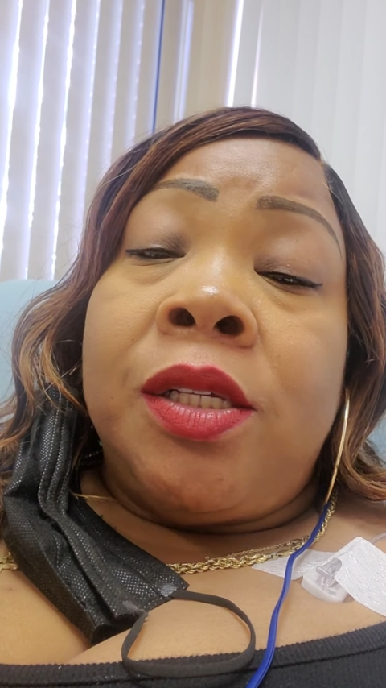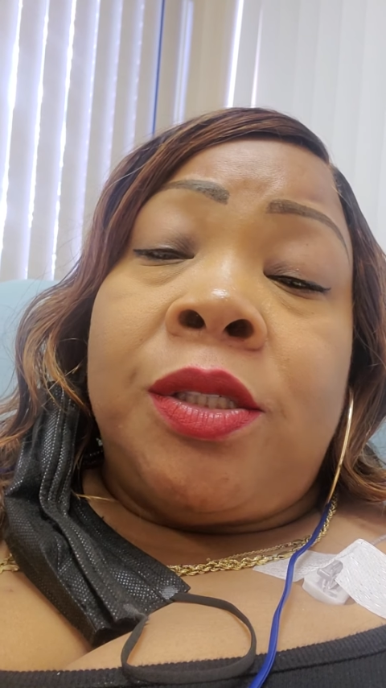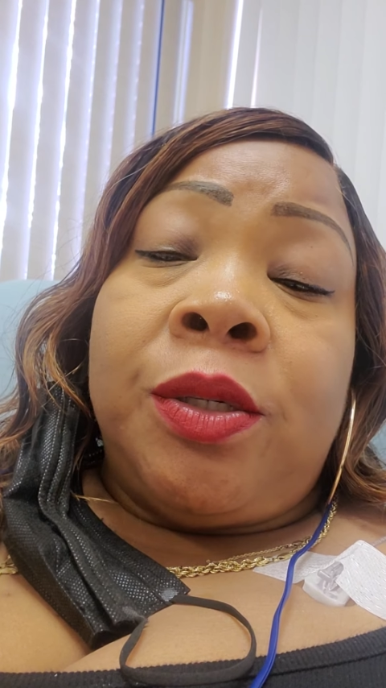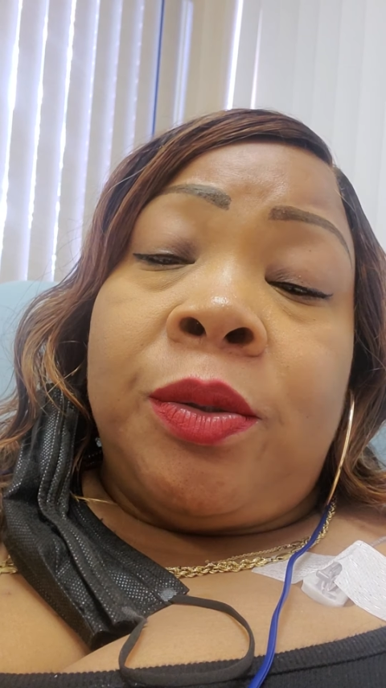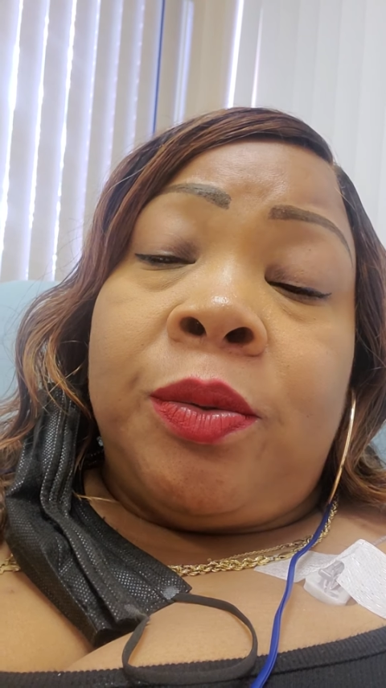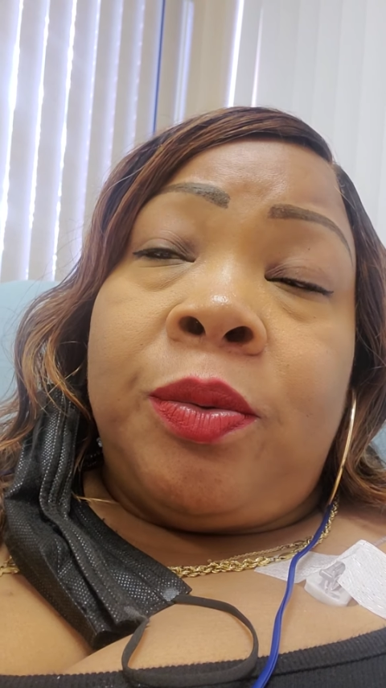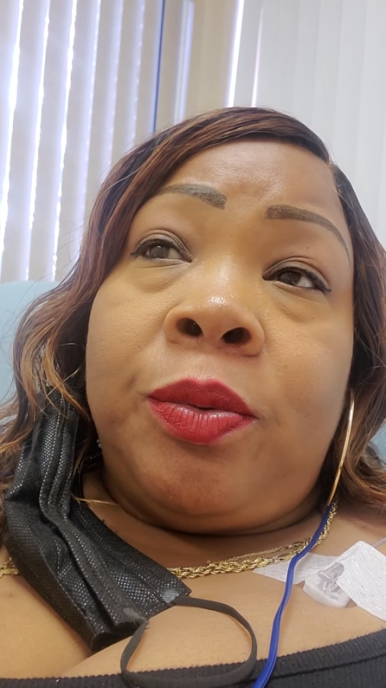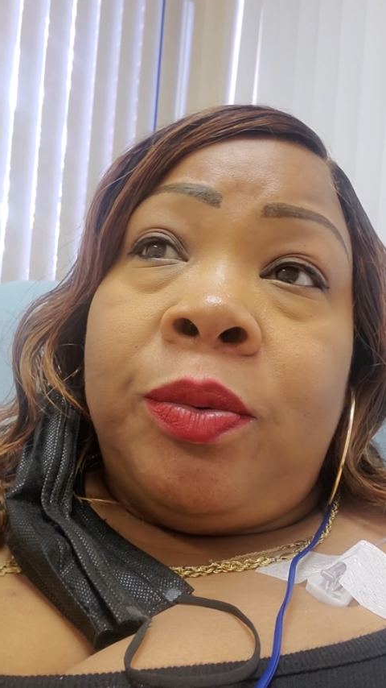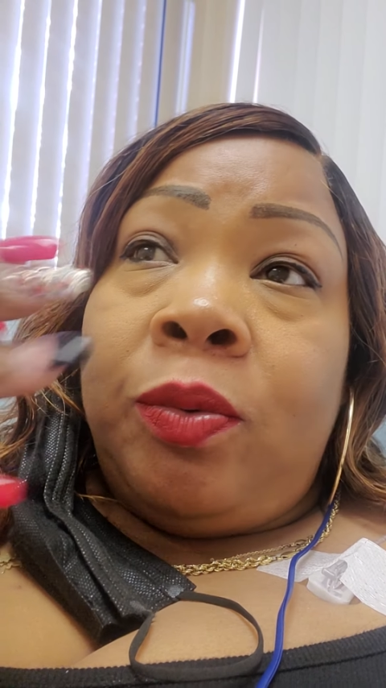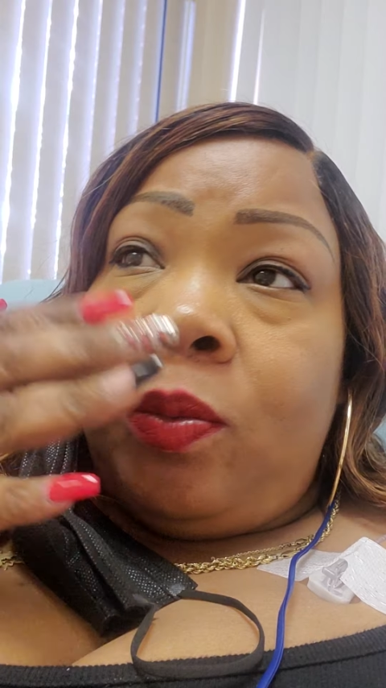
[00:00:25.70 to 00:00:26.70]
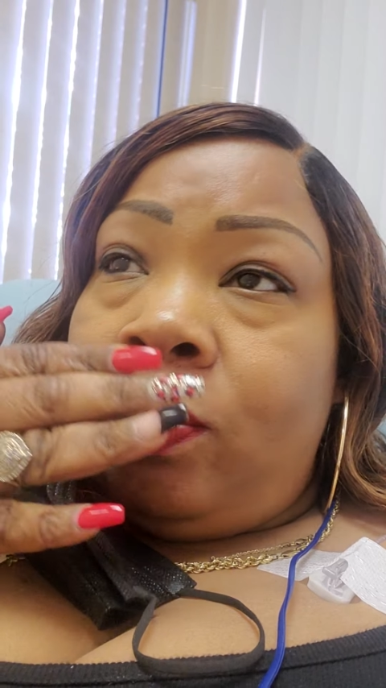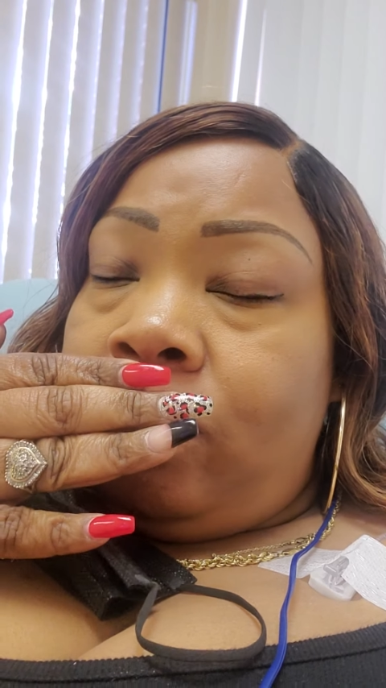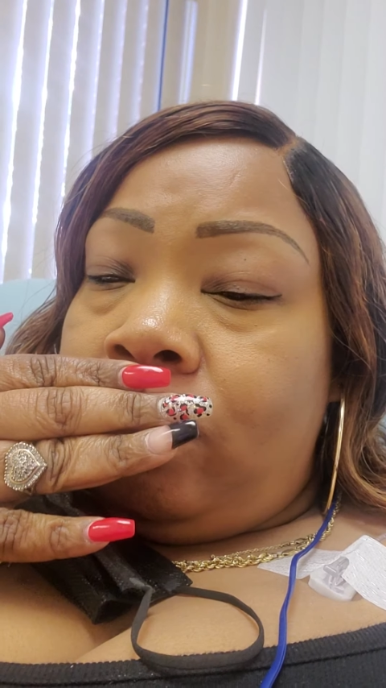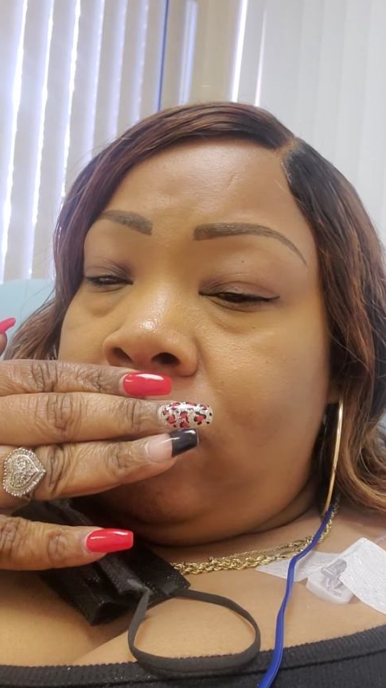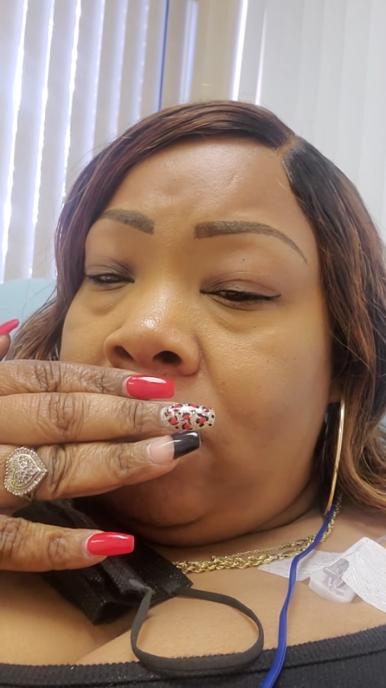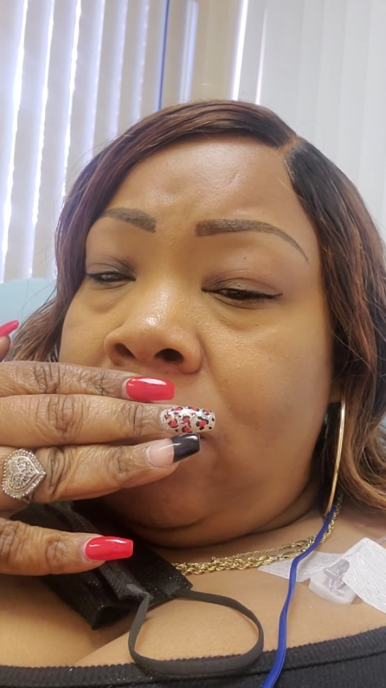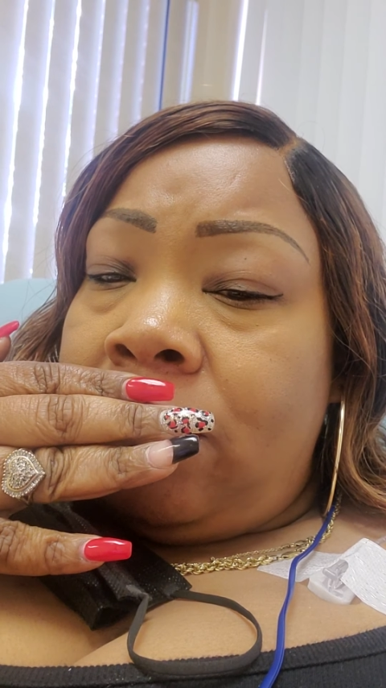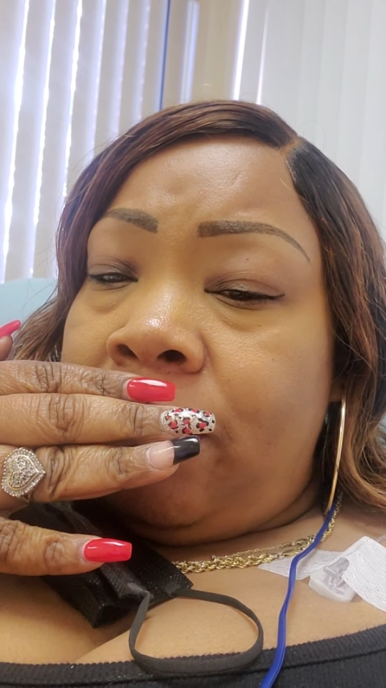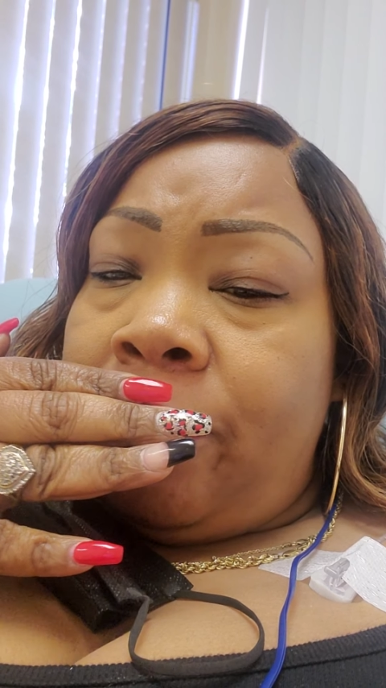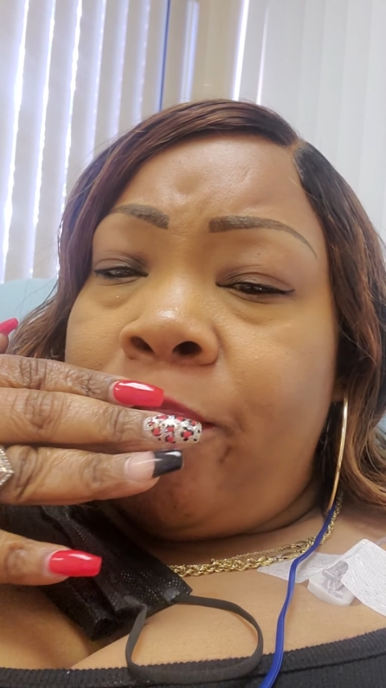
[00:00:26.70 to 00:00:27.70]
So, excuse
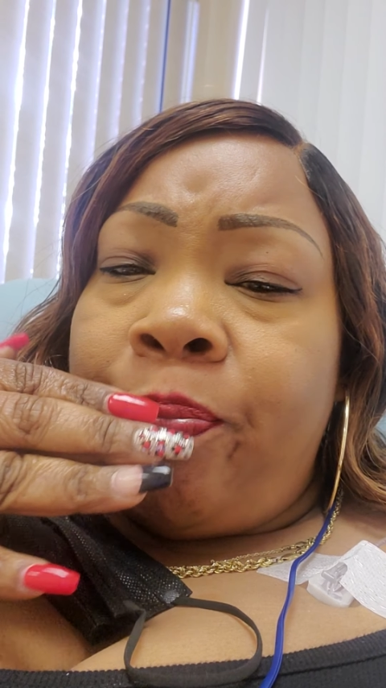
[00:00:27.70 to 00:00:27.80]
me,